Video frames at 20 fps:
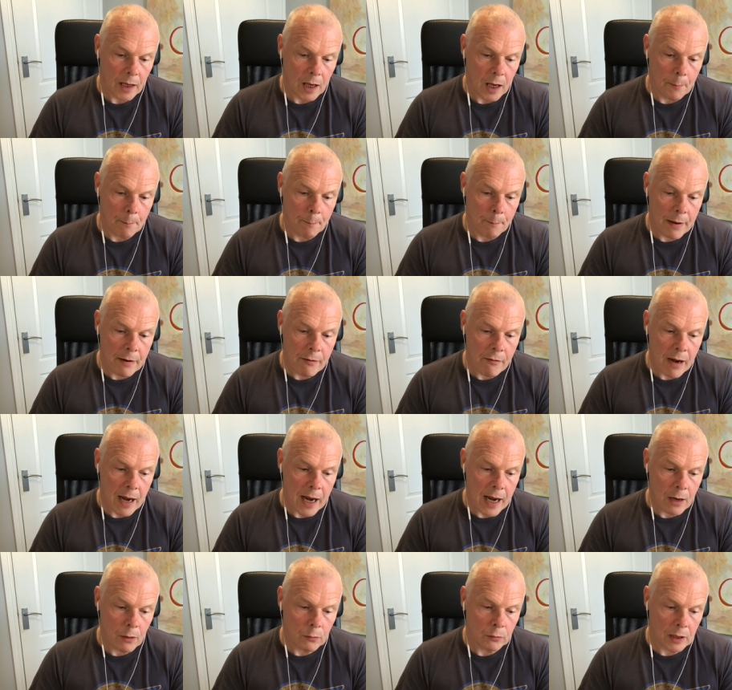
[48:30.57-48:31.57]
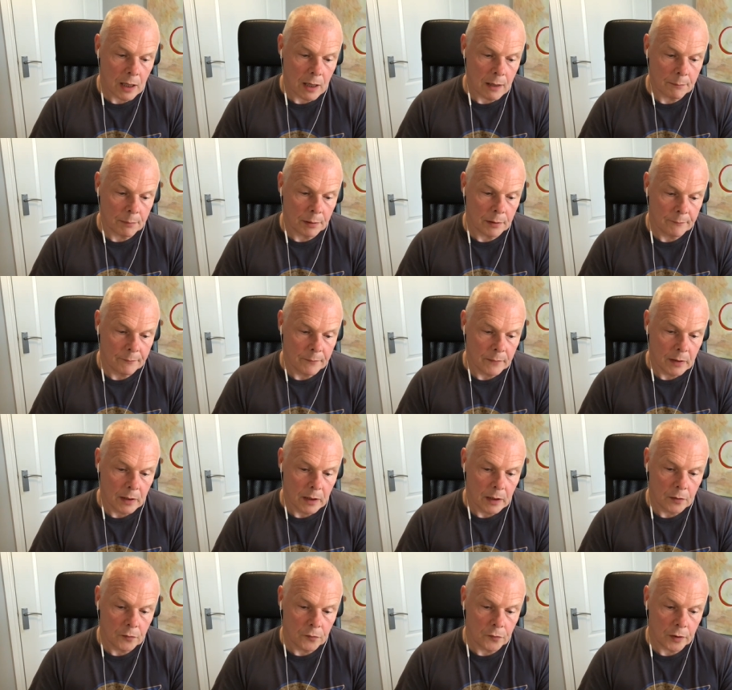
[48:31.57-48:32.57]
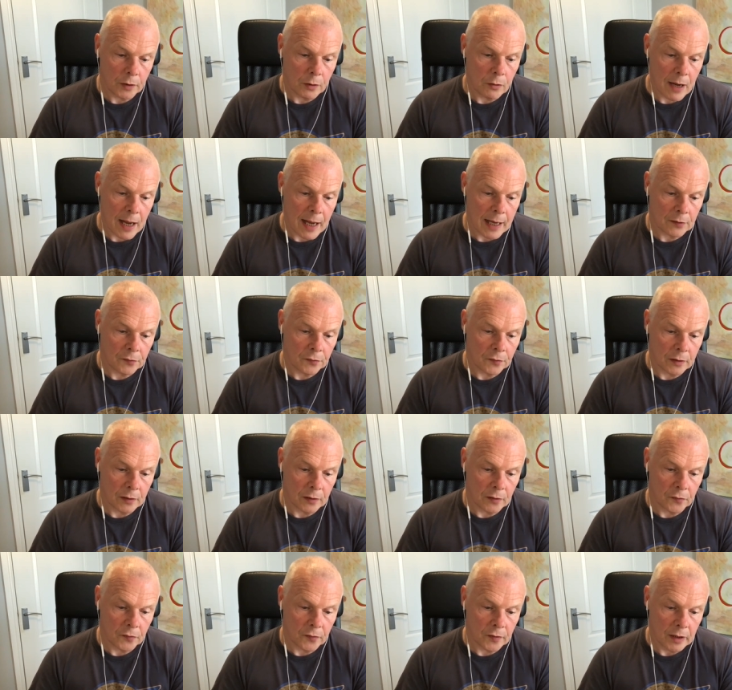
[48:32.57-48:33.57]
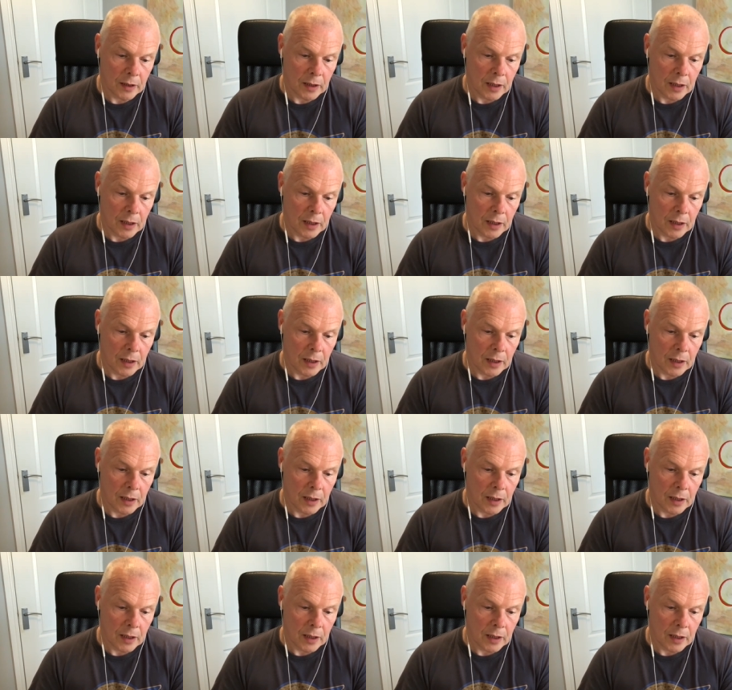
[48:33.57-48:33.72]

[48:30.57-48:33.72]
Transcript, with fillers: a mirror held up to your actions,